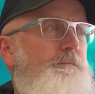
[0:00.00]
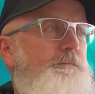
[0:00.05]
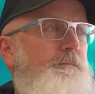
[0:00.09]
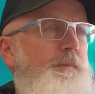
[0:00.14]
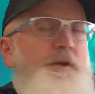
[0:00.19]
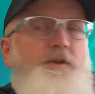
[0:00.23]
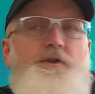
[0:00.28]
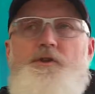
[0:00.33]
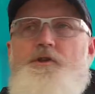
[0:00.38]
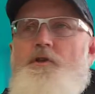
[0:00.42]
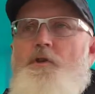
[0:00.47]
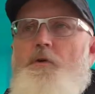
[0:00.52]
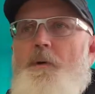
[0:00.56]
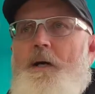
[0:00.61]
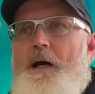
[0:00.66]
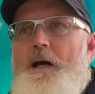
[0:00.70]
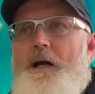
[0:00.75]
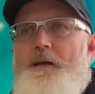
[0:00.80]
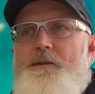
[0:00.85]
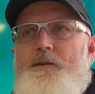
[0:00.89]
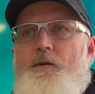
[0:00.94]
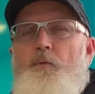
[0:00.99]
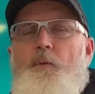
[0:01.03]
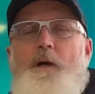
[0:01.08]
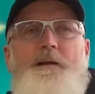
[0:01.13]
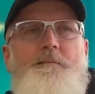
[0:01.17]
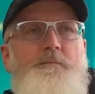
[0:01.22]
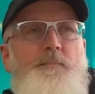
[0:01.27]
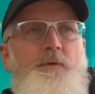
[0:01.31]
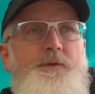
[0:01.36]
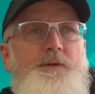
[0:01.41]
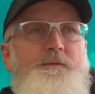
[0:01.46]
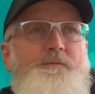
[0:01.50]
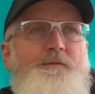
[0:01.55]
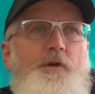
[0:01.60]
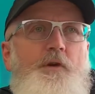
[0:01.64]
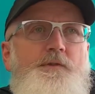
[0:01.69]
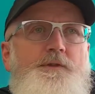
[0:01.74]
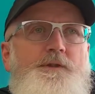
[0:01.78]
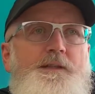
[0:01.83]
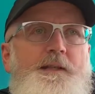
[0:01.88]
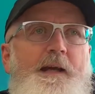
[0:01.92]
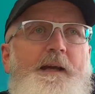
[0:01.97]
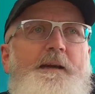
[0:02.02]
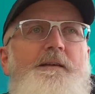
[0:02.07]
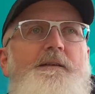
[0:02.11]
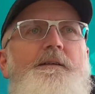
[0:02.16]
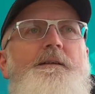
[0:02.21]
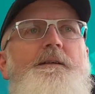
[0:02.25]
because you are the one point of contact.